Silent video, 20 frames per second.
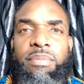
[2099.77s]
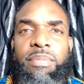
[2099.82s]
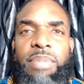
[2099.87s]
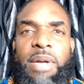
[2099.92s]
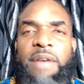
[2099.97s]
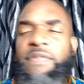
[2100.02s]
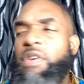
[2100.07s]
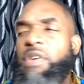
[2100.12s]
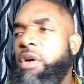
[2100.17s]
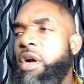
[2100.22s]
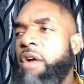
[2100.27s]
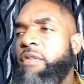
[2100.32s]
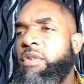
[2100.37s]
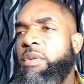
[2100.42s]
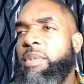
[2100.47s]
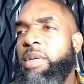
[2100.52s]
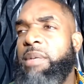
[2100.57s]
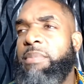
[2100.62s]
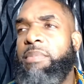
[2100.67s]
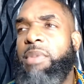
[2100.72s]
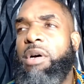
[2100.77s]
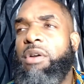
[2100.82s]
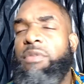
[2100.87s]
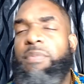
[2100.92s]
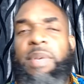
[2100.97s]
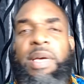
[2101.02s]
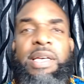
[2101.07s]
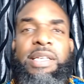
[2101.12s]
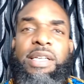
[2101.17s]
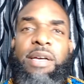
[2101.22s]
But I feel comfortable in
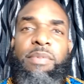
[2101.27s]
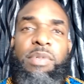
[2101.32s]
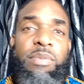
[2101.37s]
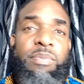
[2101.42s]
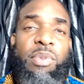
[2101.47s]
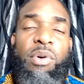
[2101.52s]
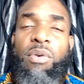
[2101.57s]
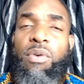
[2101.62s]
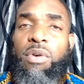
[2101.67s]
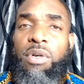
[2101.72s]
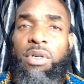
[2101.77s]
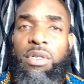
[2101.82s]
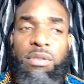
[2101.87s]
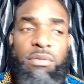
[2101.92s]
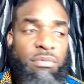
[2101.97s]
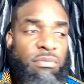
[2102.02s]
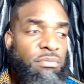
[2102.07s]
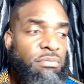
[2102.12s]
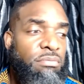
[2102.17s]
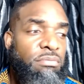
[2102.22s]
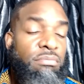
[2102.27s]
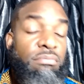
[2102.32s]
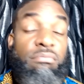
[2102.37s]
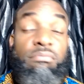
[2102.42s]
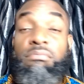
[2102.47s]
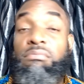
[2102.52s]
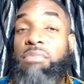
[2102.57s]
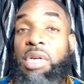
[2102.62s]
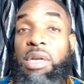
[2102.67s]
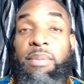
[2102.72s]
both because I was born
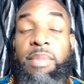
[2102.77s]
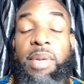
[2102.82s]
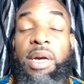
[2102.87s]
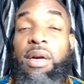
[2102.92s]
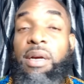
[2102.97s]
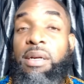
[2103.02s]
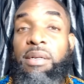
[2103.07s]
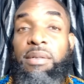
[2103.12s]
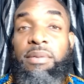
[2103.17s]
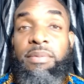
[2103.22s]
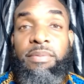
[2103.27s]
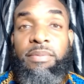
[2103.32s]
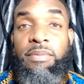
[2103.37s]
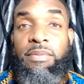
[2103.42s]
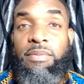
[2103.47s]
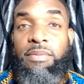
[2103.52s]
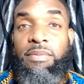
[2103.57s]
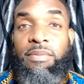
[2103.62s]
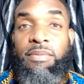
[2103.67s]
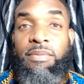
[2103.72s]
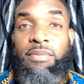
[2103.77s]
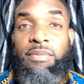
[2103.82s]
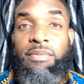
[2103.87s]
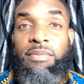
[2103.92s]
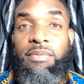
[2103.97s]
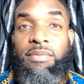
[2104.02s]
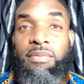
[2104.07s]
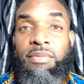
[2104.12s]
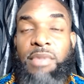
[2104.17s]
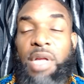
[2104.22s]
in America.
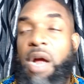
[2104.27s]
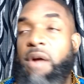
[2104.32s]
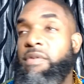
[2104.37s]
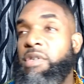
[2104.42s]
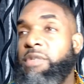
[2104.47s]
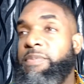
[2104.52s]
I